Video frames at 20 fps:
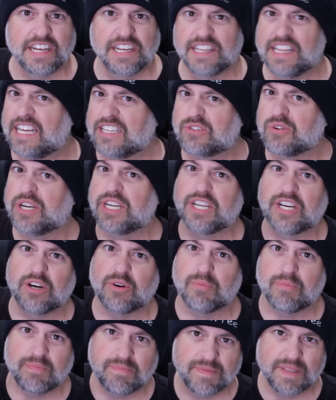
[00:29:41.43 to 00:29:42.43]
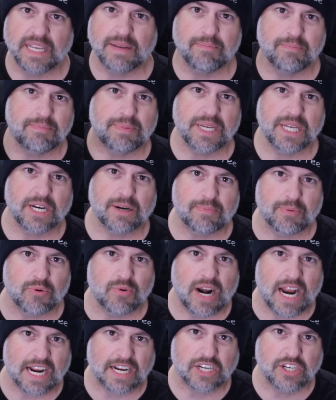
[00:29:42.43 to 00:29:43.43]
That's why you don't beat up a
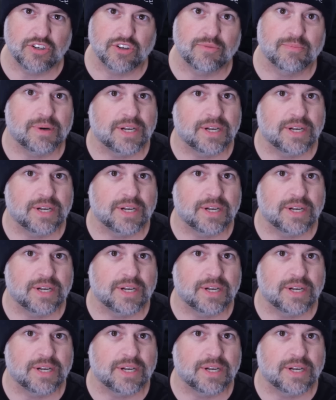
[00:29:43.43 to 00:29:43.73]
raccoon.